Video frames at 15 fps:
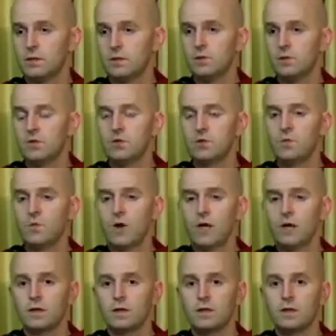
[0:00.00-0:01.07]
that we're just
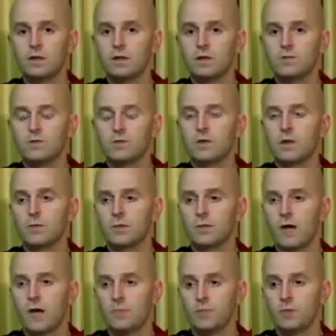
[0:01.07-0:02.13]
waiting for
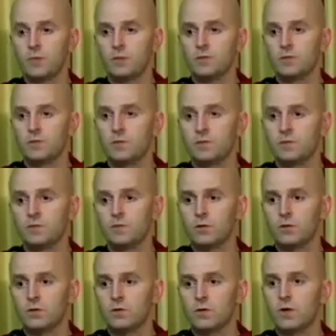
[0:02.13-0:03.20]
something to happen,
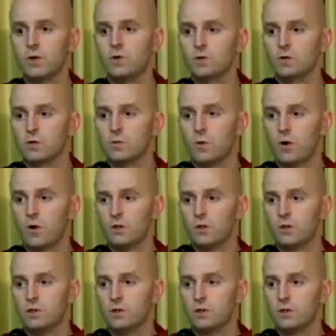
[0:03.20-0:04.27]
for those unwholesome
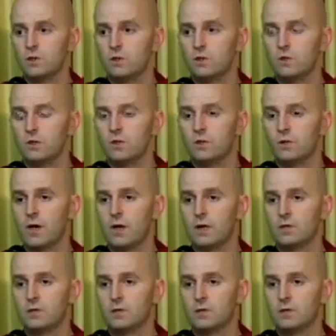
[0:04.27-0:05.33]
qualities to
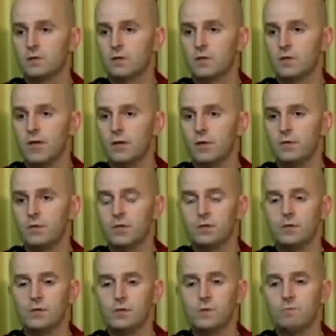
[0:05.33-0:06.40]
arise. And when
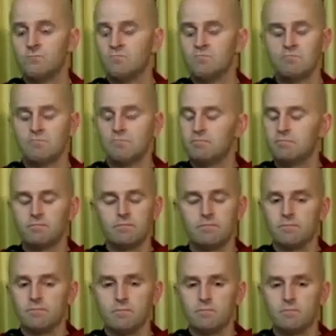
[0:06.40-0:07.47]
they do,
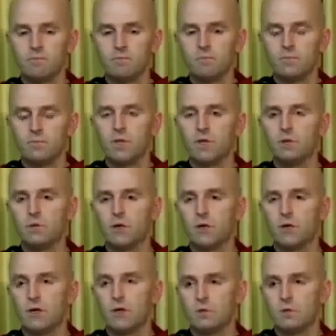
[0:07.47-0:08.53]
we don't
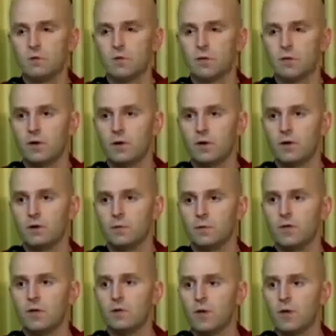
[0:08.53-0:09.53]
realize what's going on. We